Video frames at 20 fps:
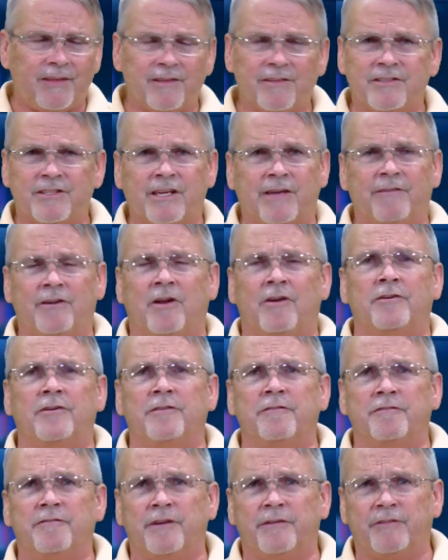
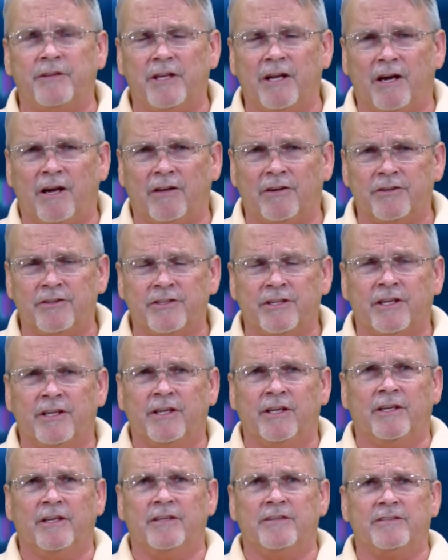$750,
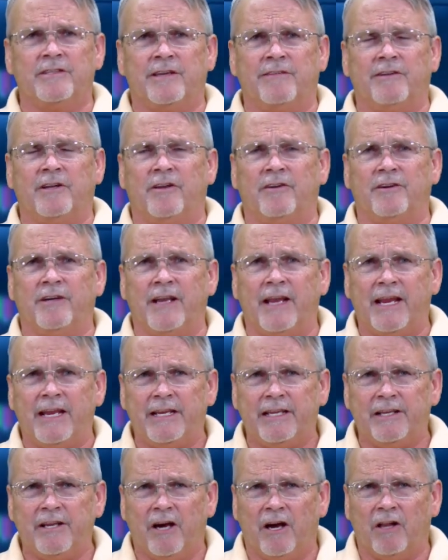
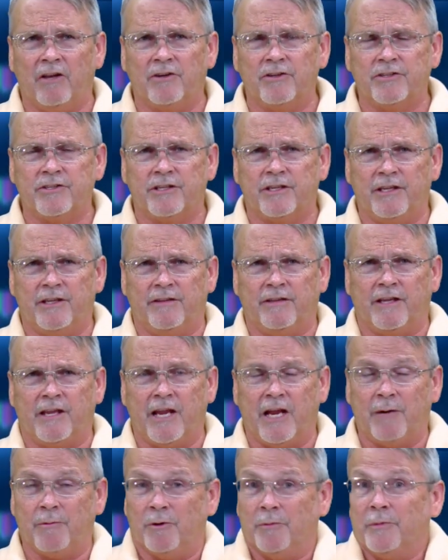$780 in the
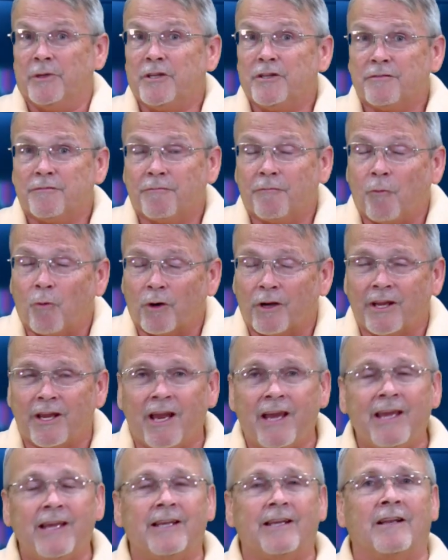camera, but it's
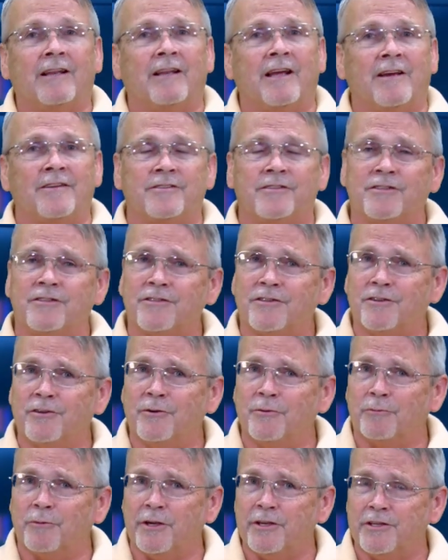4K and it allows us to
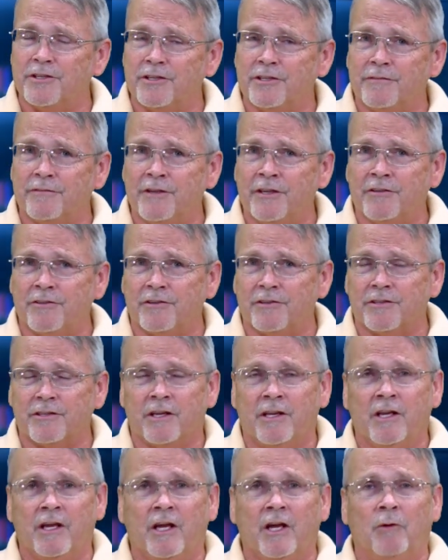do regions of interest.
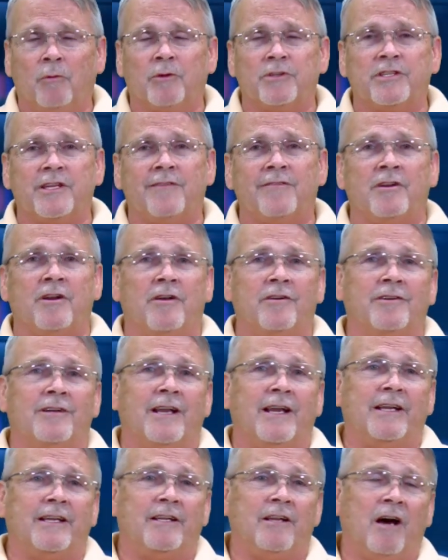Well,
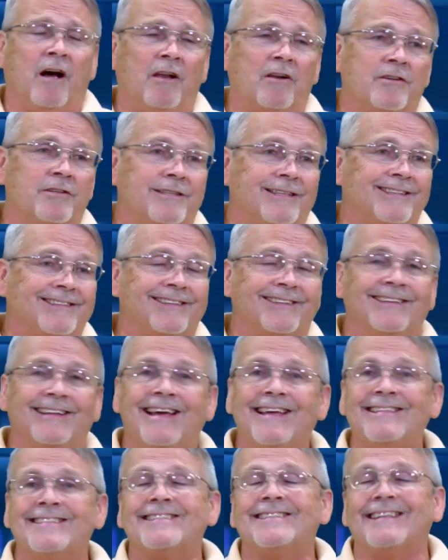$780 is
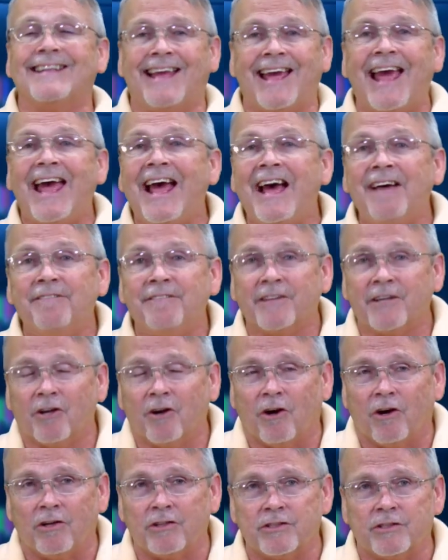less than half the
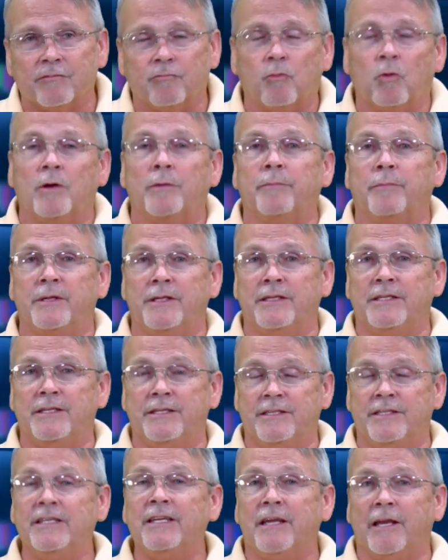cost of one
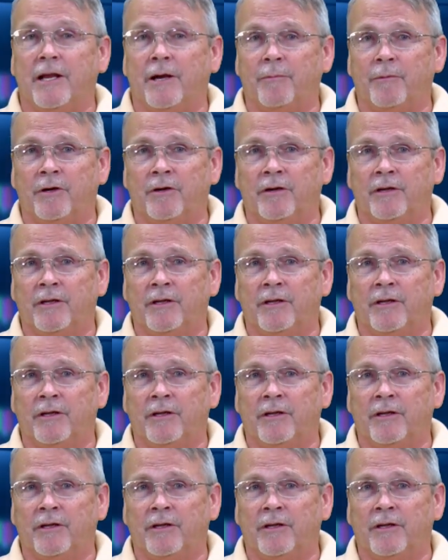PTZ camera.